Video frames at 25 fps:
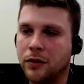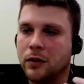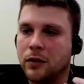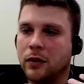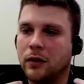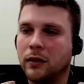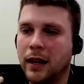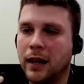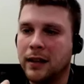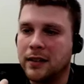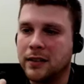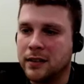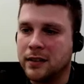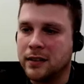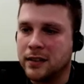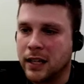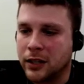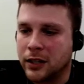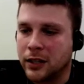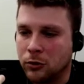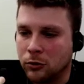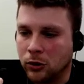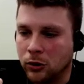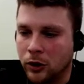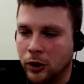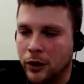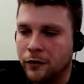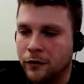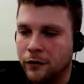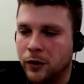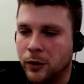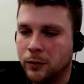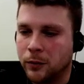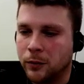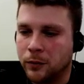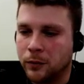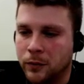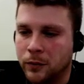lessons that you learn
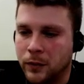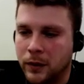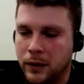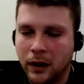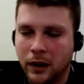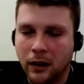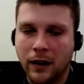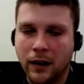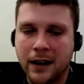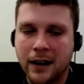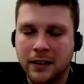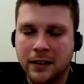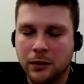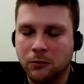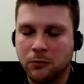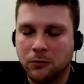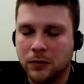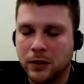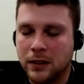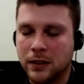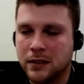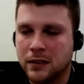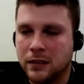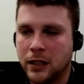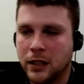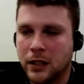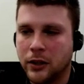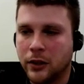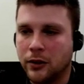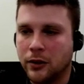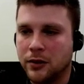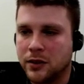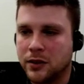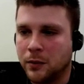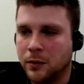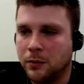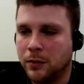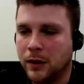from interacting with these
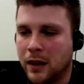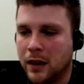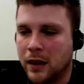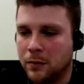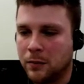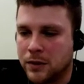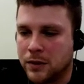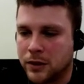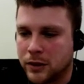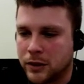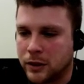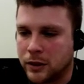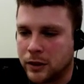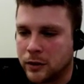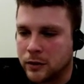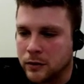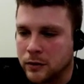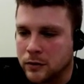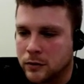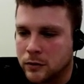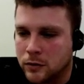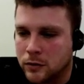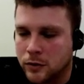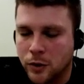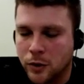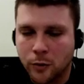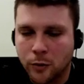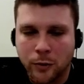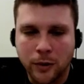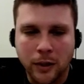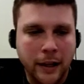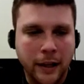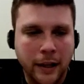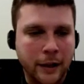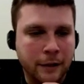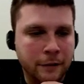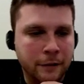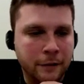scenarios and apply them to your real
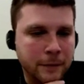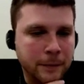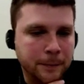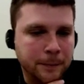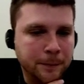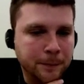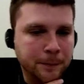life.